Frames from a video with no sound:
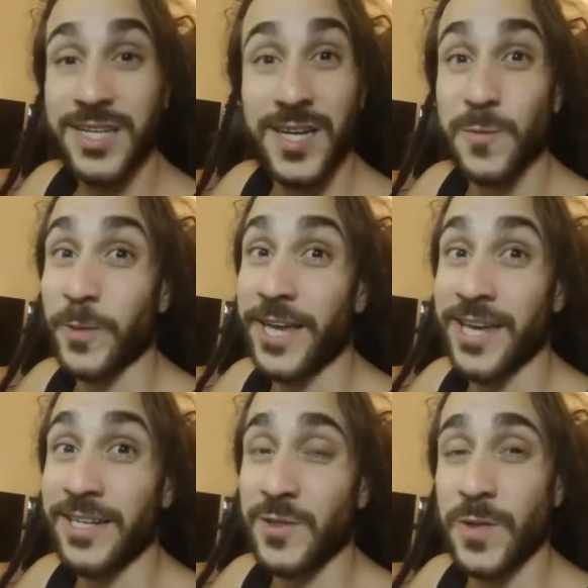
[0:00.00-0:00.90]
That's pretty
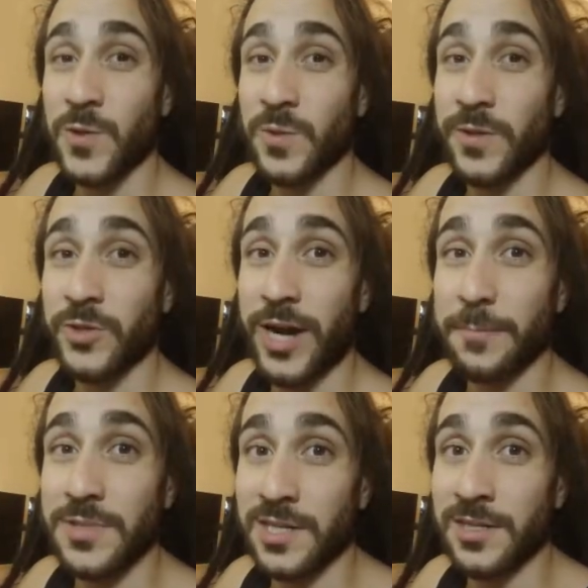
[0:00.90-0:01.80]
handy, especially with all the
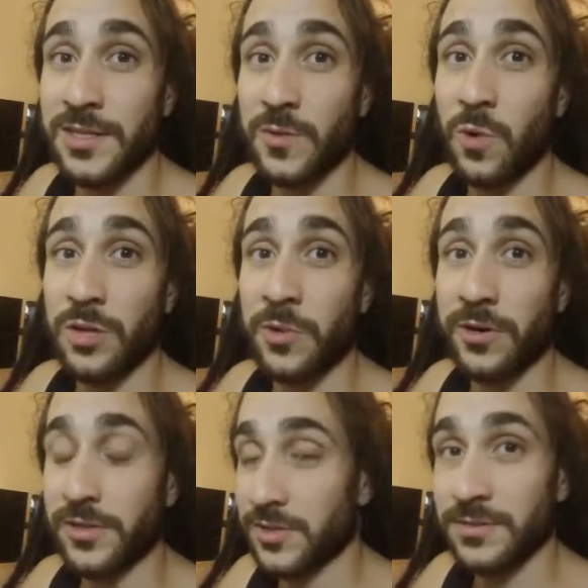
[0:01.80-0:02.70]
traps in the Wall of
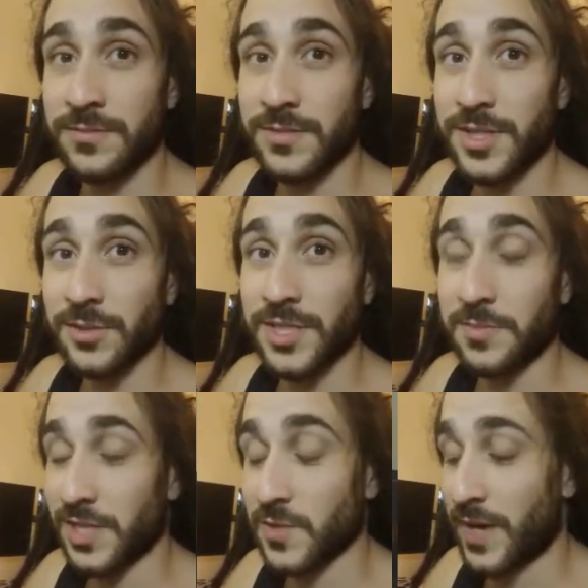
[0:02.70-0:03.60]
Martyrs kill
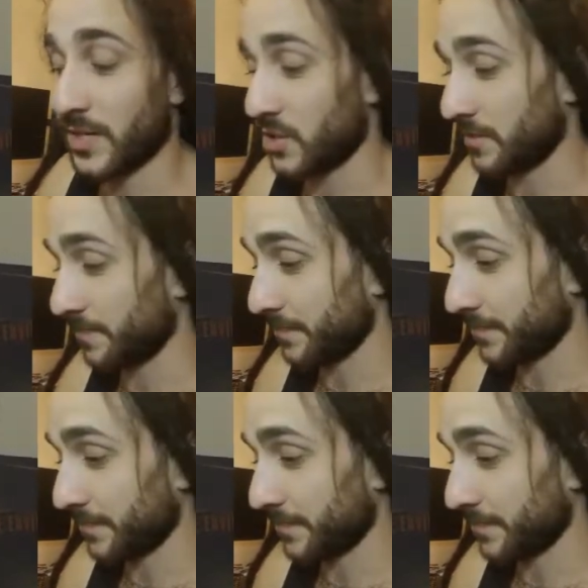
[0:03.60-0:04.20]
team expansion.